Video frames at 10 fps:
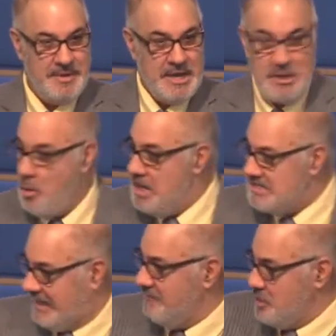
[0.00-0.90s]
No,
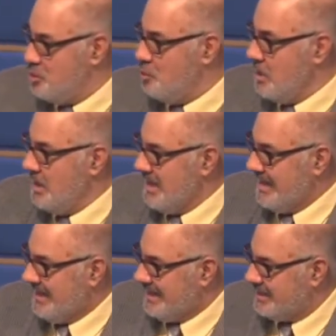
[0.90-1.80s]
he's given you
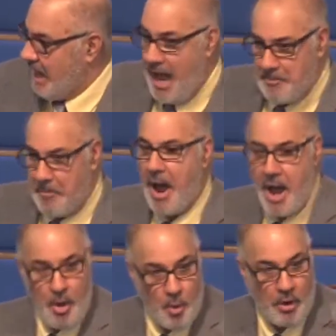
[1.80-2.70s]
God
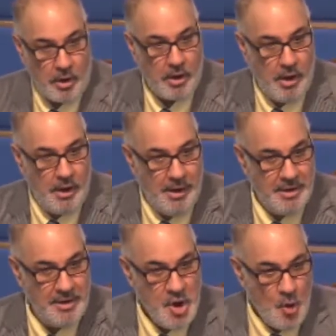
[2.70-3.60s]
power,
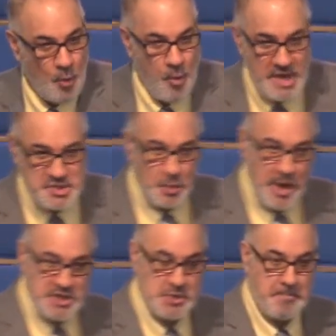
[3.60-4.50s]

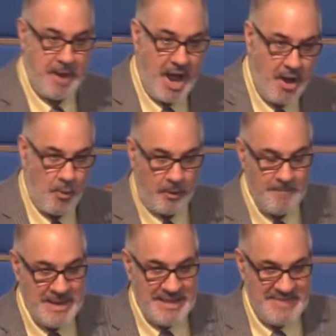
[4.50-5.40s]
resurrection power
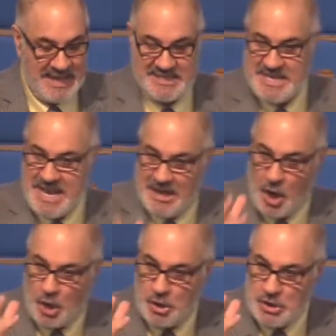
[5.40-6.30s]
that could take
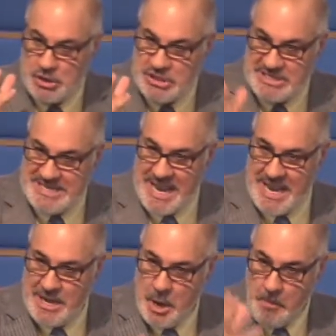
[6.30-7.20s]
a
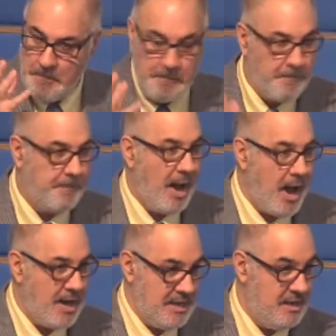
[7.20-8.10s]
dead
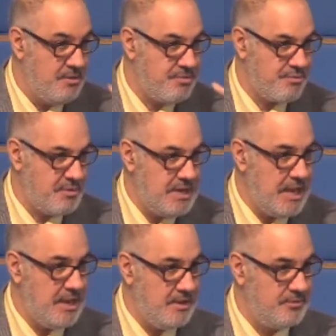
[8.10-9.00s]
body 3
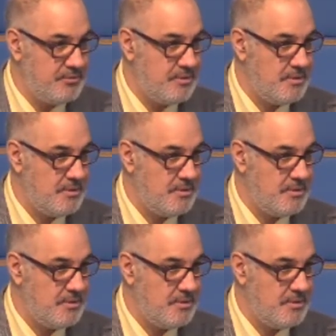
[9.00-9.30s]
days.